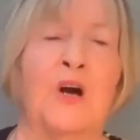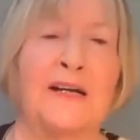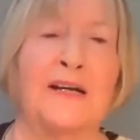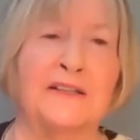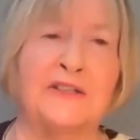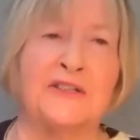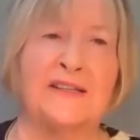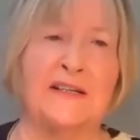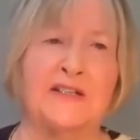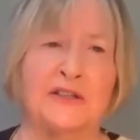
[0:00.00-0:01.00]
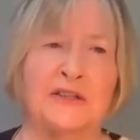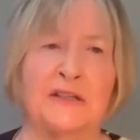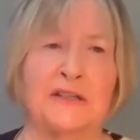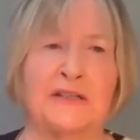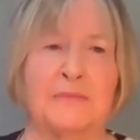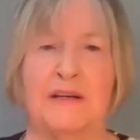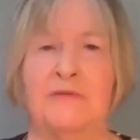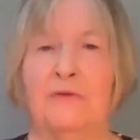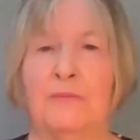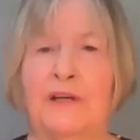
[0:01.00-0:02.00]
prior legislation has
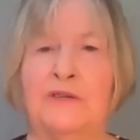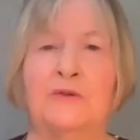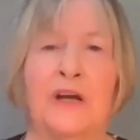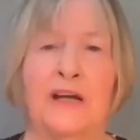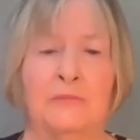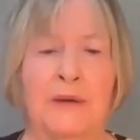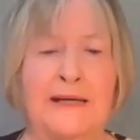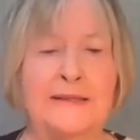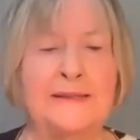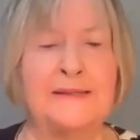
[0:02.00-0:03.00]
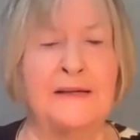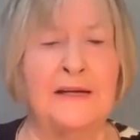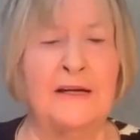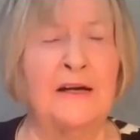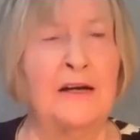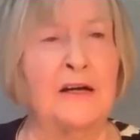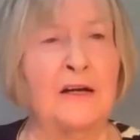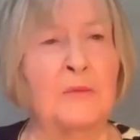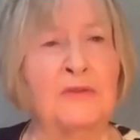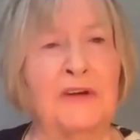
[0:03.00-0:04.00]
been repealed at pace.
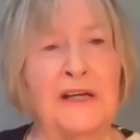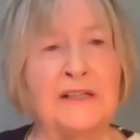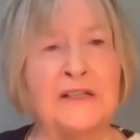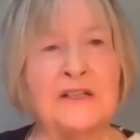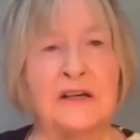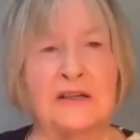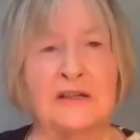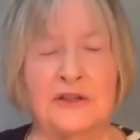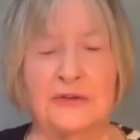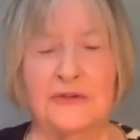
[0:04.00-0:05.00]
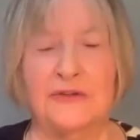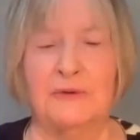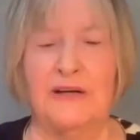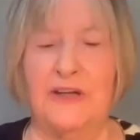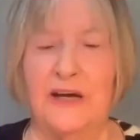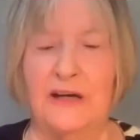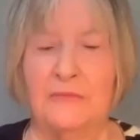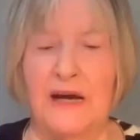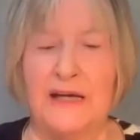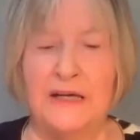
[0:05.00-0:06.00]
We've had issues around the
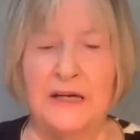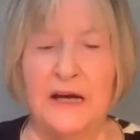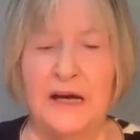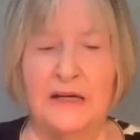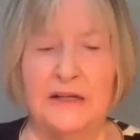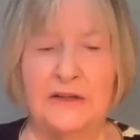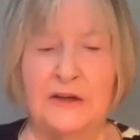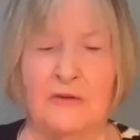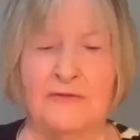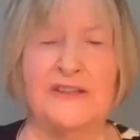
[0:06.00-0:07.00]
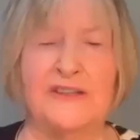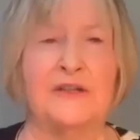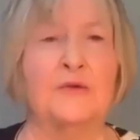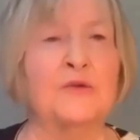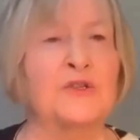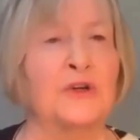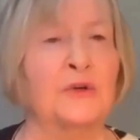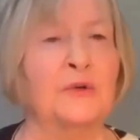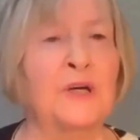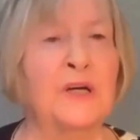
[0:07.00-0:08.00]
RMA and obviously
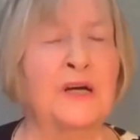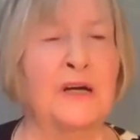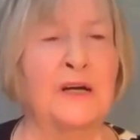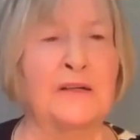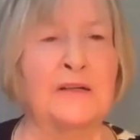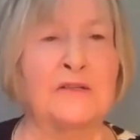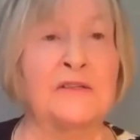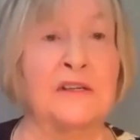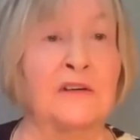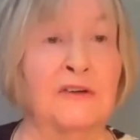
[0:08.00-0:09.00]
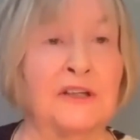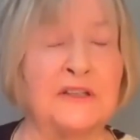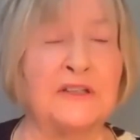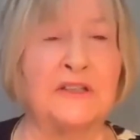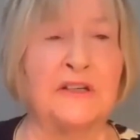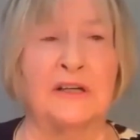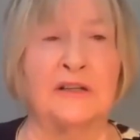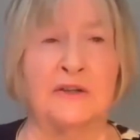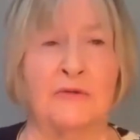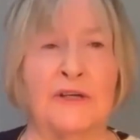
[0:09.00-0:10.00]
also a significant
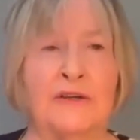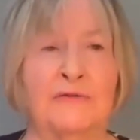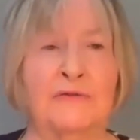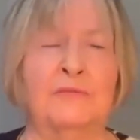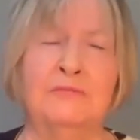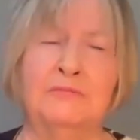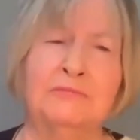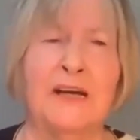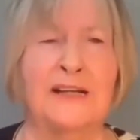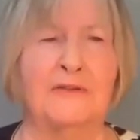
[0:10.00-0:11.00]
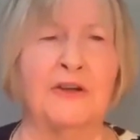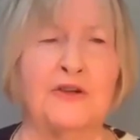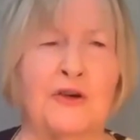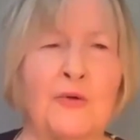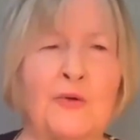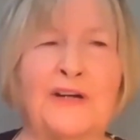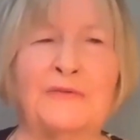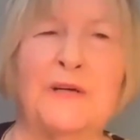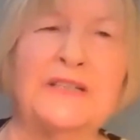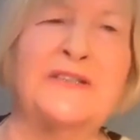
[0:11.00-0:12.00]
degree of kind of controlled
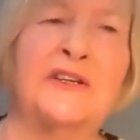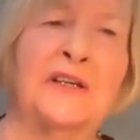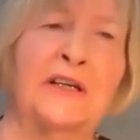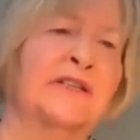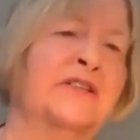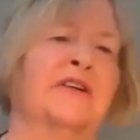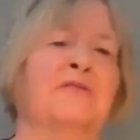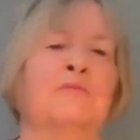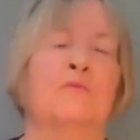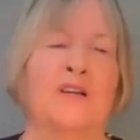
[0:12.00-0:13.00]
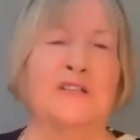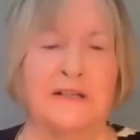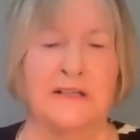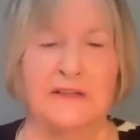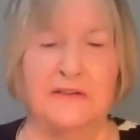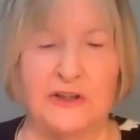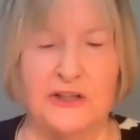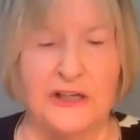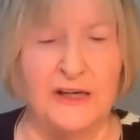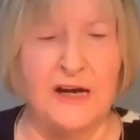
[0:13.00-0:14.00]
unrest at Waitangi this
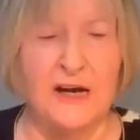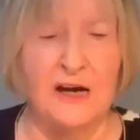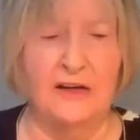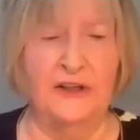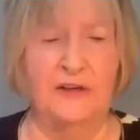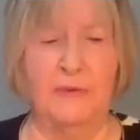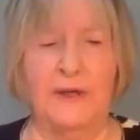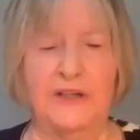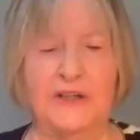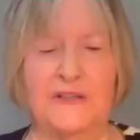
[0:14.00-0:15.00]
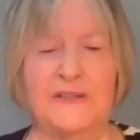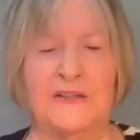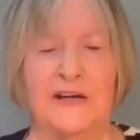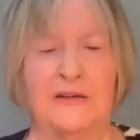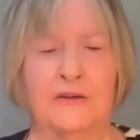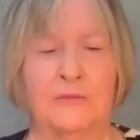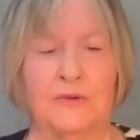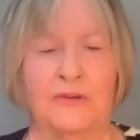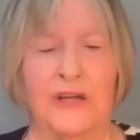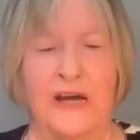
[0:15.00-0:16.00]
year. I think if we can just start
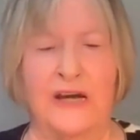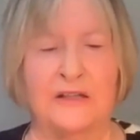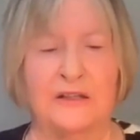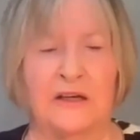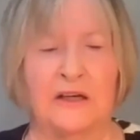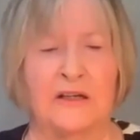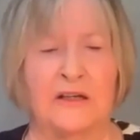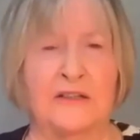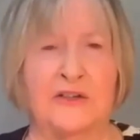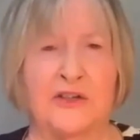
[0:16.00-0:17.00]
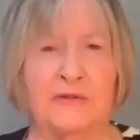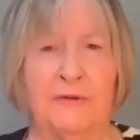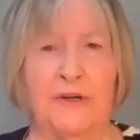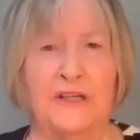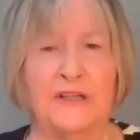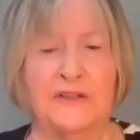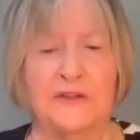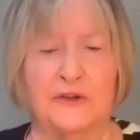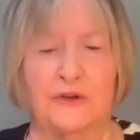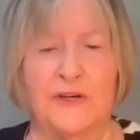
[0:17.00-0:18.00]
with that. So Geoffrey, is
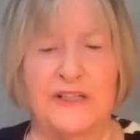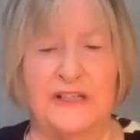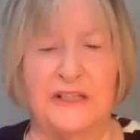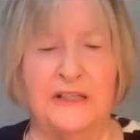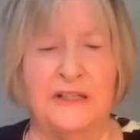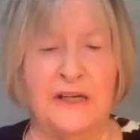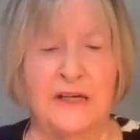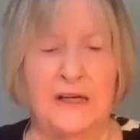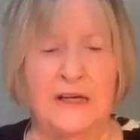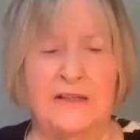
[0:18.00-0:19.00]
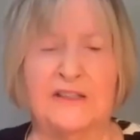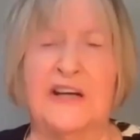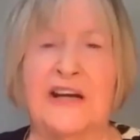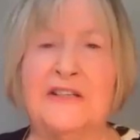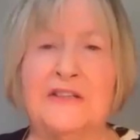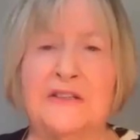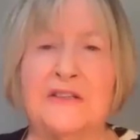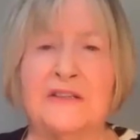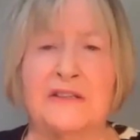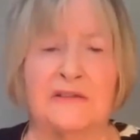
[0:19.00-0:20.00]
the treaty
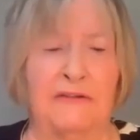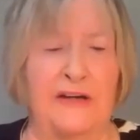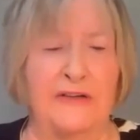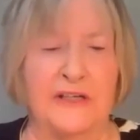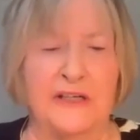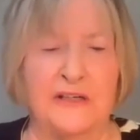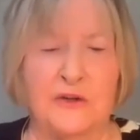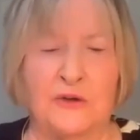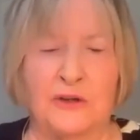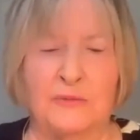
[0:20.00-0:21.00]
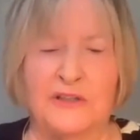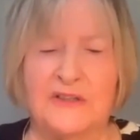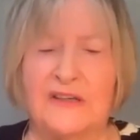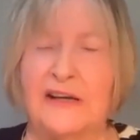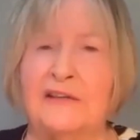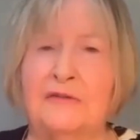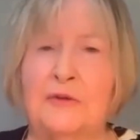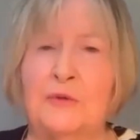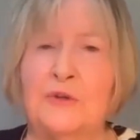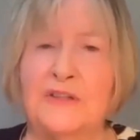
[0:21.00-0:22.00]
status as a founding document safe,
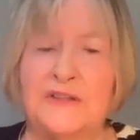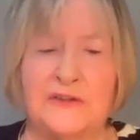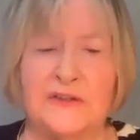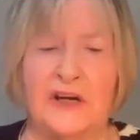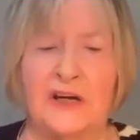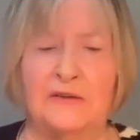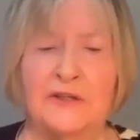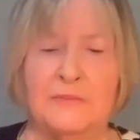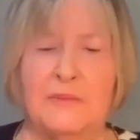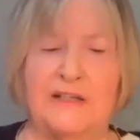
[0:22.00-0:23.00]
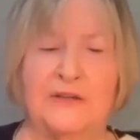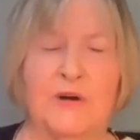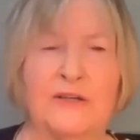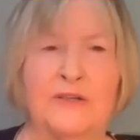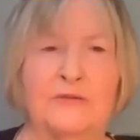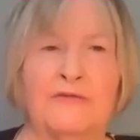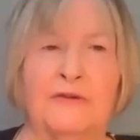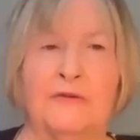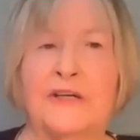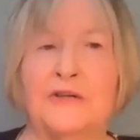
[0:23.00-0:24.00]
or does this current debate around a
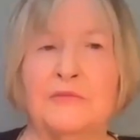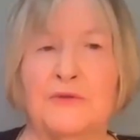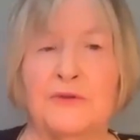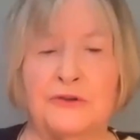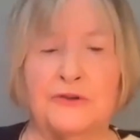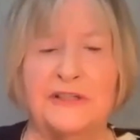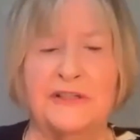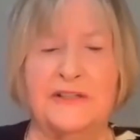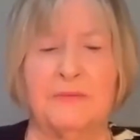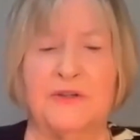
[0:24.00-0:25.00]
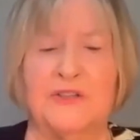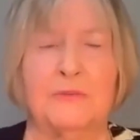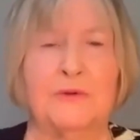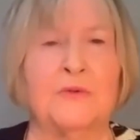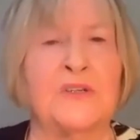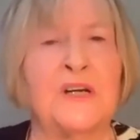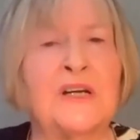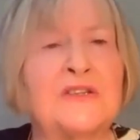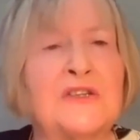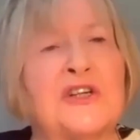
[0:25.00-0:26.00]
referendum on the treaty's principles
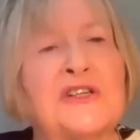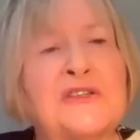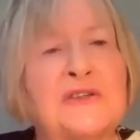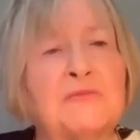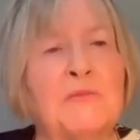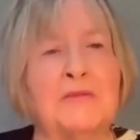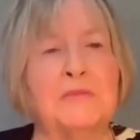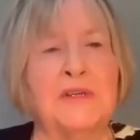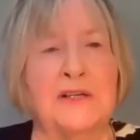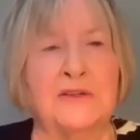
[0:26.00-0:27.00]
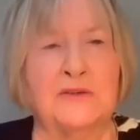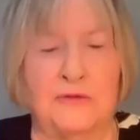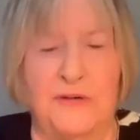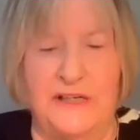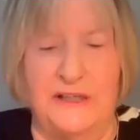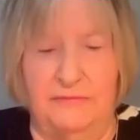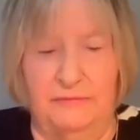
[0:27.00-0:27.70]
suggest it might be under threat?